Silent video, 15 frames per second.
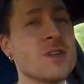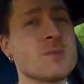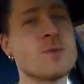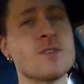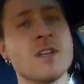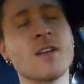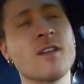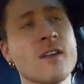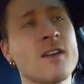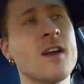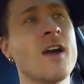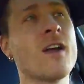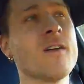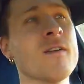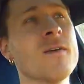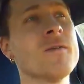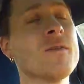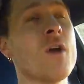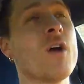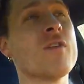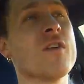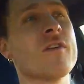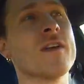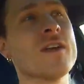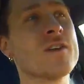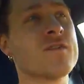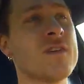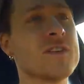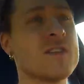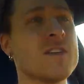this particular car, or you're
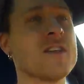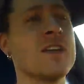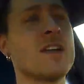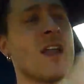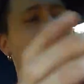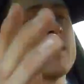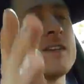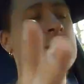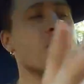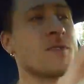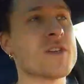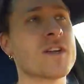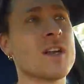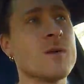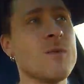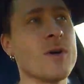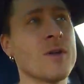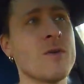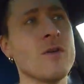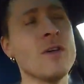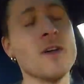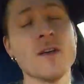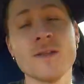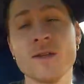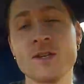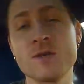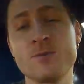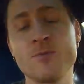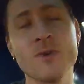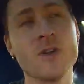interested and you like this particular model that
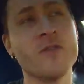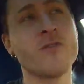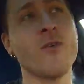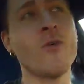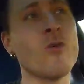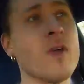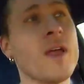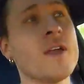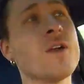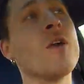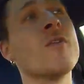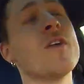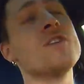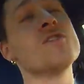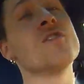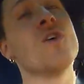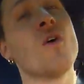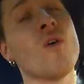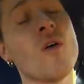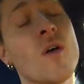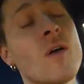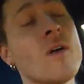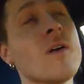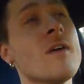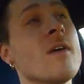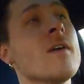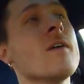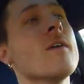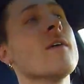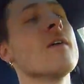is pretty full and original
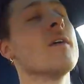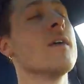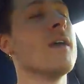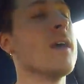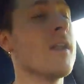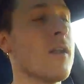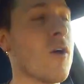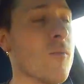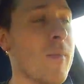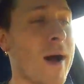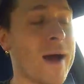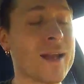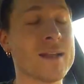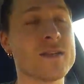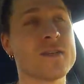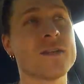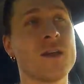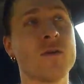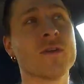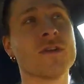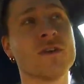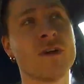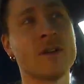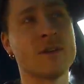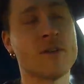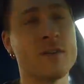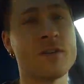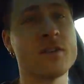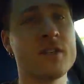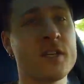and low mileage, it only done
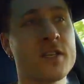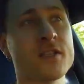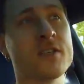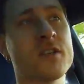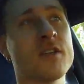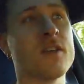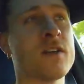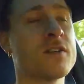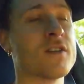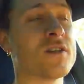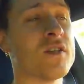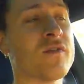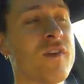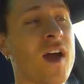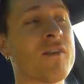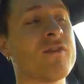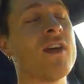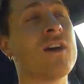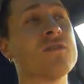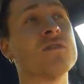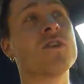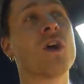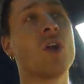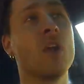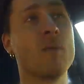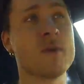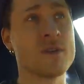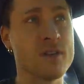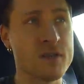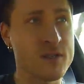65,000
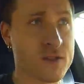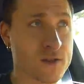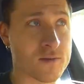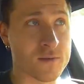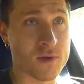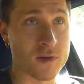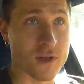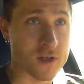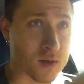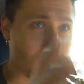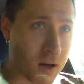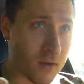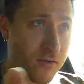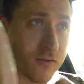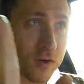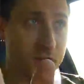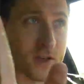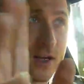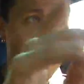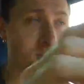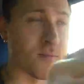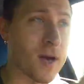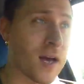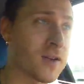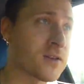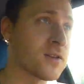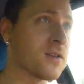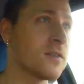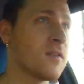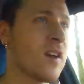kilometers, so that's about 40,000
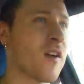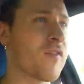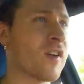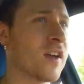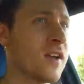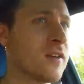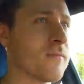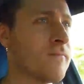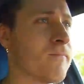miles I think.